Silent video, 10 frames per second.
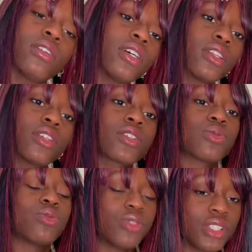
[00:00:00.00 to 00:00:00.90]
it looks
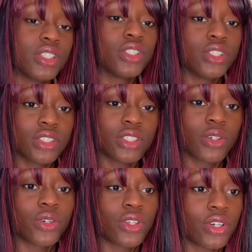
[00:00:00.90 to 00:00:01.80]
really good
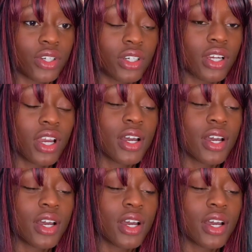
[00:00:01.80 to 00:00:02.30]
on her.